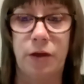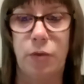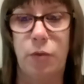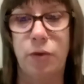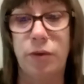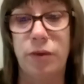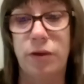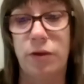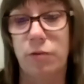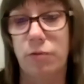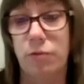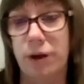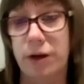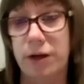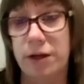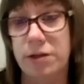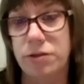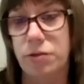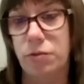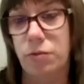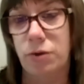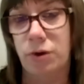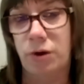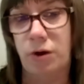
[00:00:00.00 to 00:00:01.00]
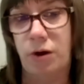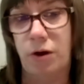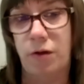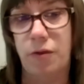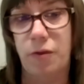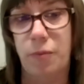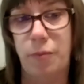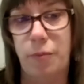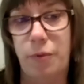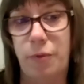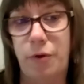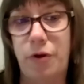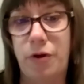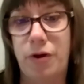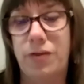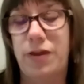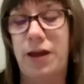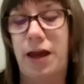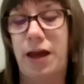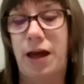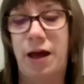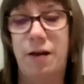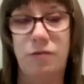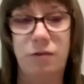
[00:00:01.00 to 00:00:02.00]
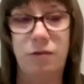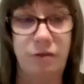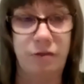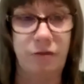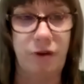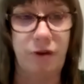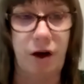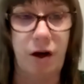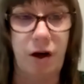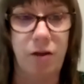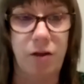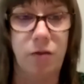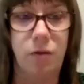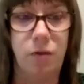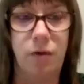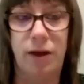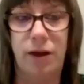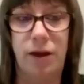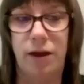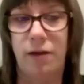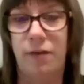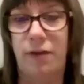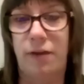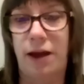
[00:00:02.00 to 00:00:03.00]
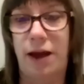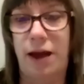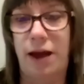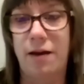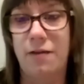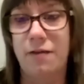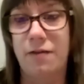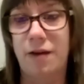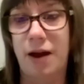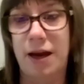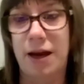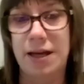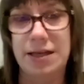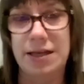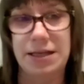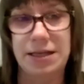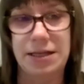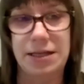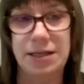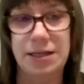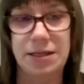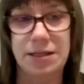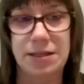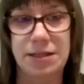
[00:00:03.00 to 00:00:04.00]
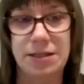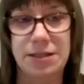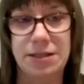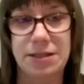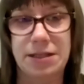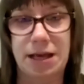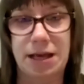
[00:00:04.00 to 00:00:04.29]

when they're ready to work on the book, they have a following, they have ideas,